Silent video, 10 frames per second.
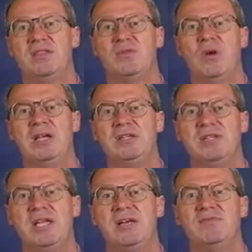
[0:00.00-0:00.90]
The
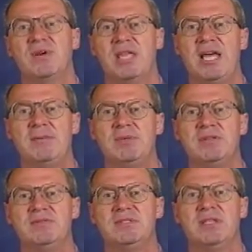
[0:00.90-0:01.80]
rationale for
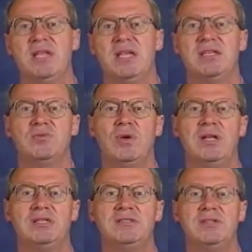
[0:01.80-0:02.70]
captives, as
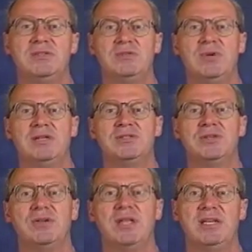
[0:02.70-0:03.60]
well as their
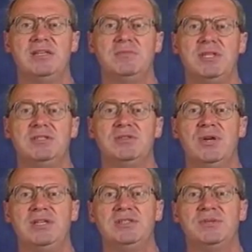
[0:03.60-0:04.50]
structure and
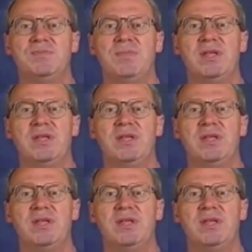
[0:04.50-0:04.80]
administration,